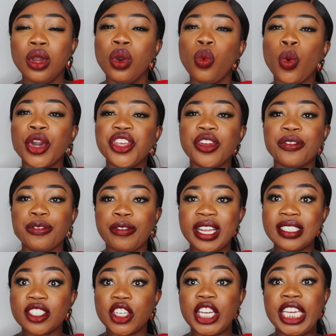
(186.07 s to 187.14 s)
what your
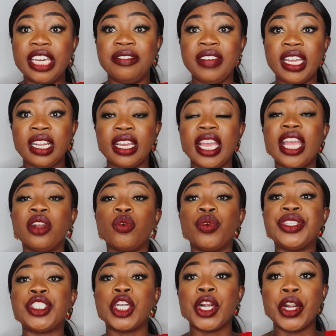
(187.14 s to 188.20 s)
friends are giving in
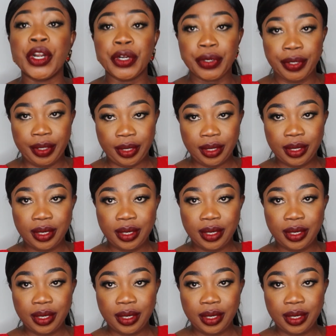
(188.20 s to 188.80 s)
return